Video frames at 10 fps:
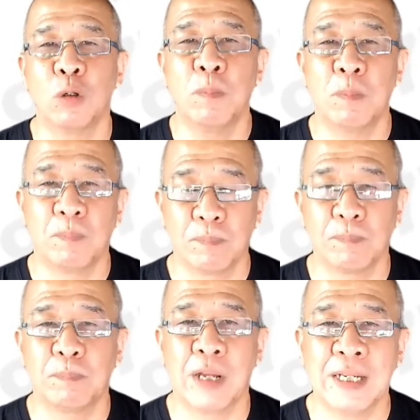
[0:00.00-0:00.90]
So
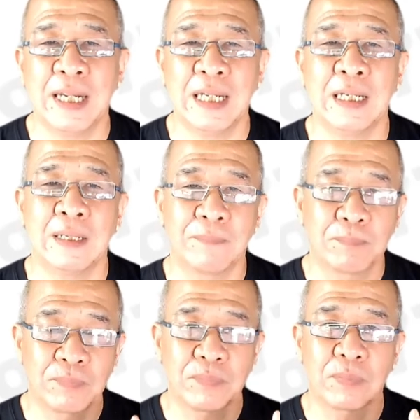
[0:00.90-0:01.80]
planning
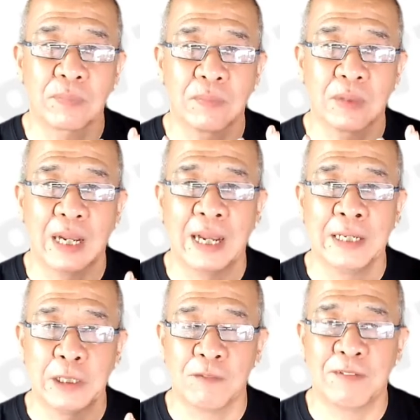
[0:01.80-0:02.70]

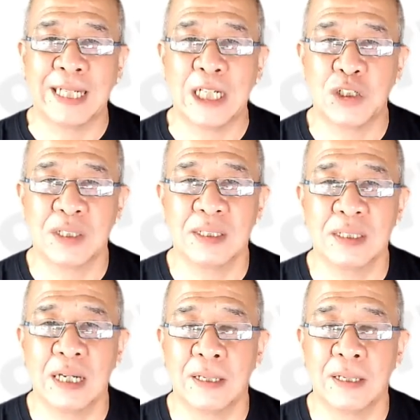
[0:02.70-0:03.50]
and your financial